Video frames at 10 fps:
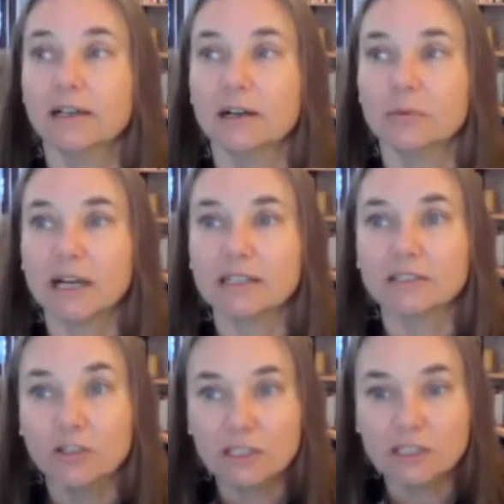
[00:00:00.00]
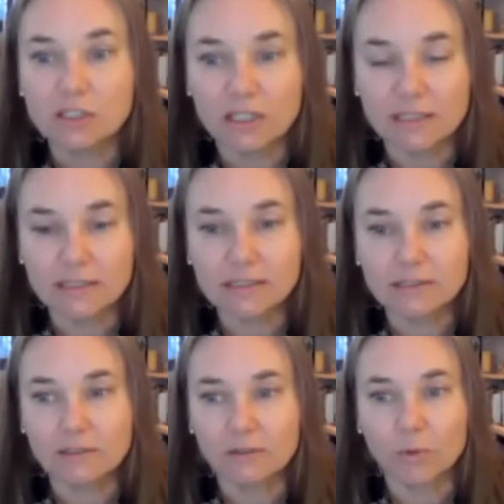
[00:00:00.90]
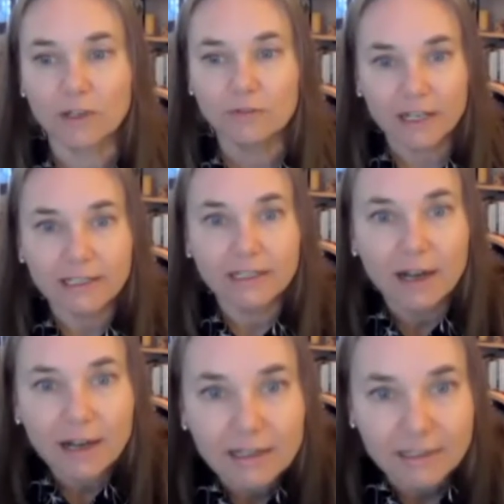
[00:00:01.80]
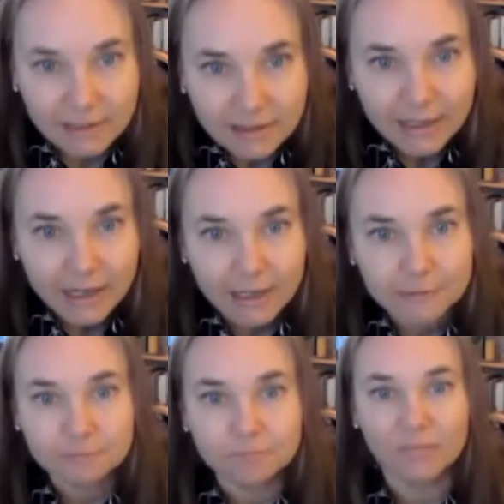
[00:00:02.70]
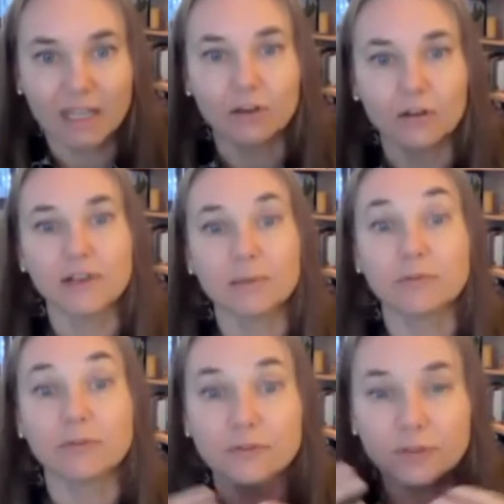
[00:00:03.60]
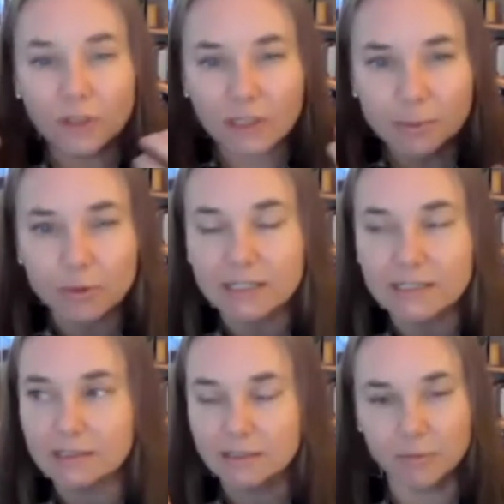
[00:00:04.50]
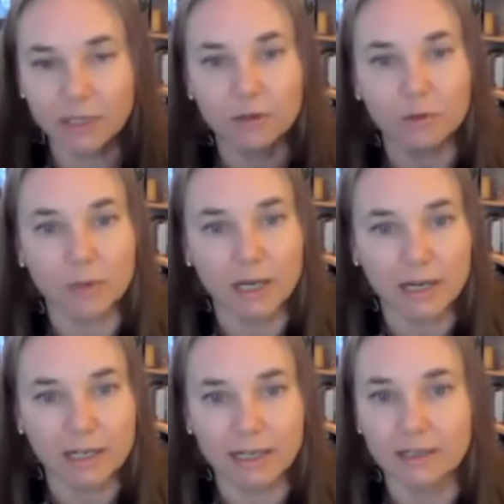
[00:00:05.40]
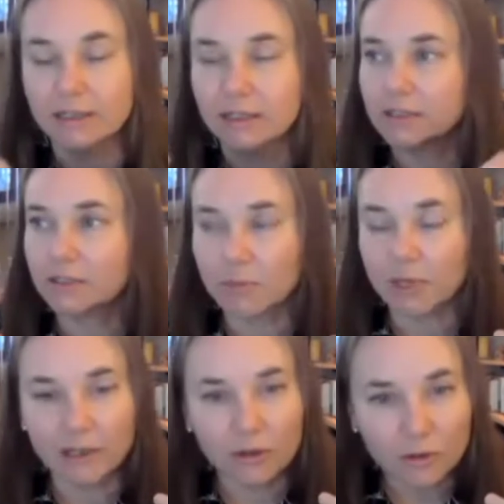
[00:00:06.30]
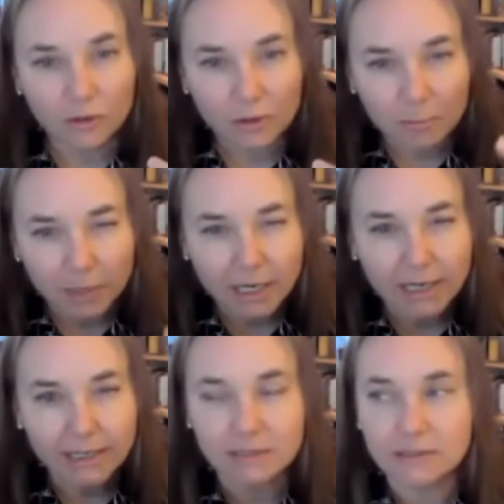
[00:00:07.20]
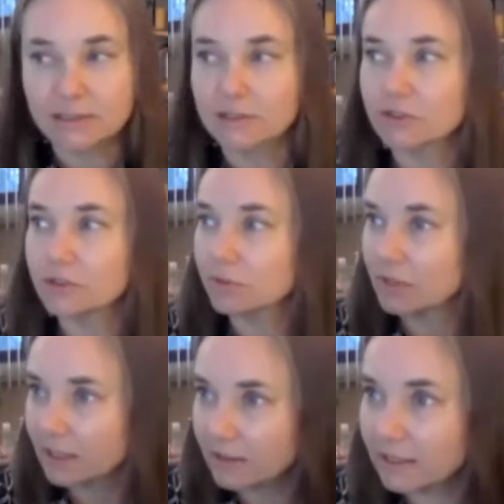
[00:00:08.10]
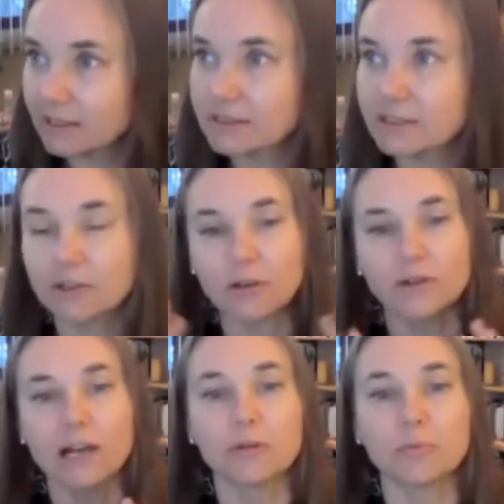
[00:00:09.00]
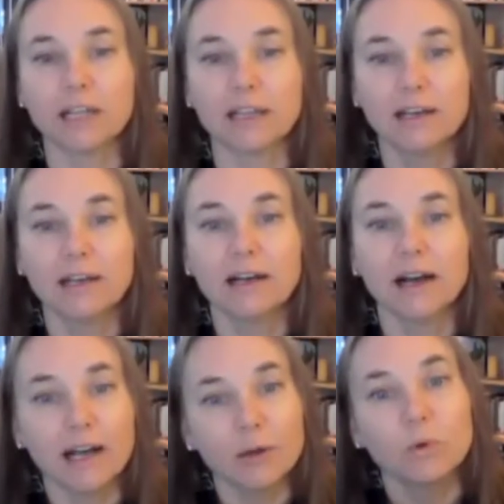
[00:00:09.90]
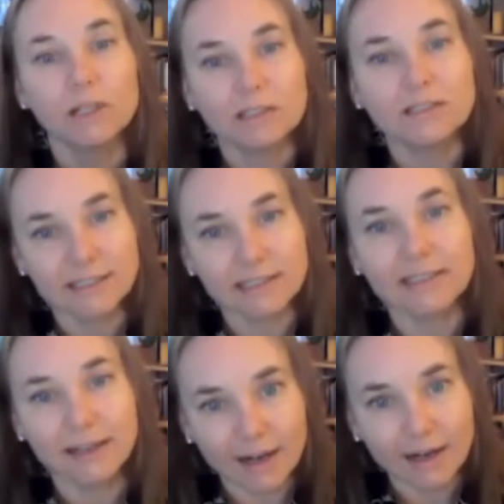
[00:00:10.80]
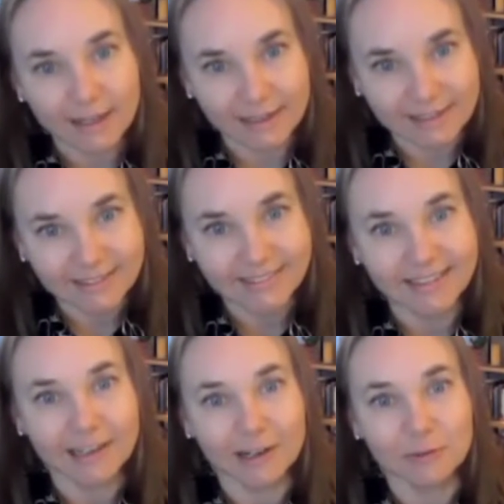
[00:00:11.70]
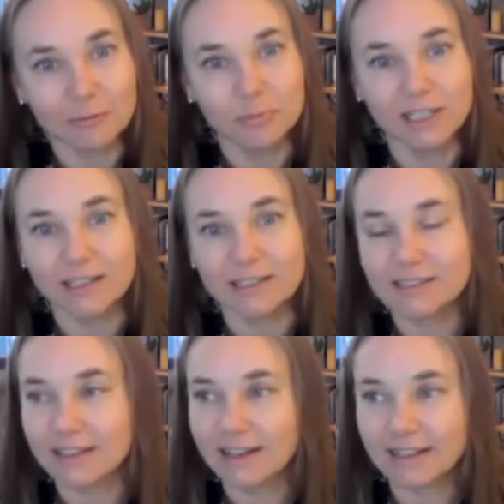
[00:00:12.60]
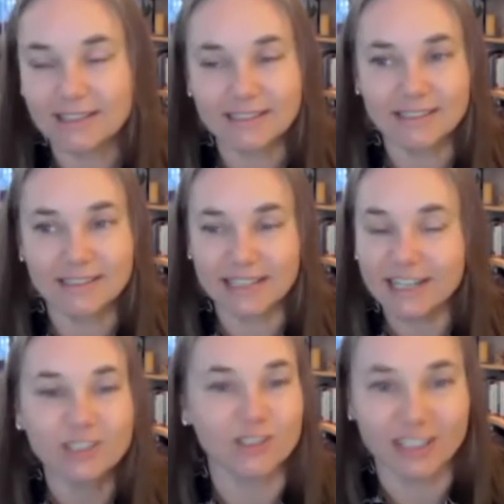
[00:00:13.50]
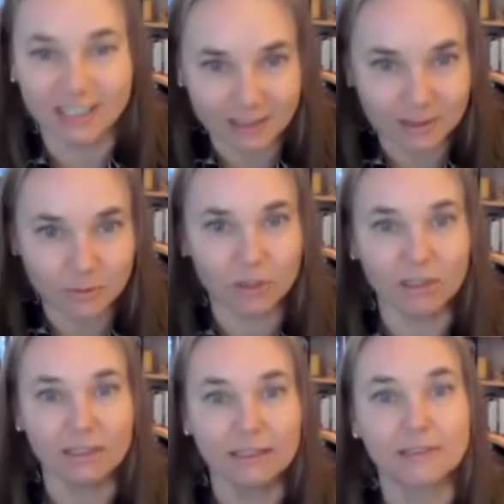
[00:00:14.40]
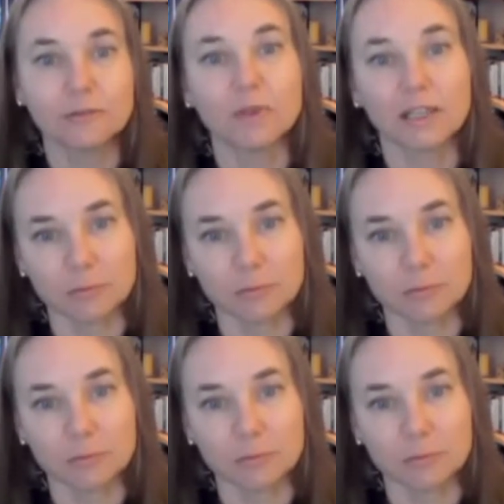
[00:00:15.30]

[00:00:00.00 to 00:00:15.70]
as Christians, we find God in that. If I'm fully present to my own body, to my own mind, to the things that are around me, I will see God there because God has saturated this world with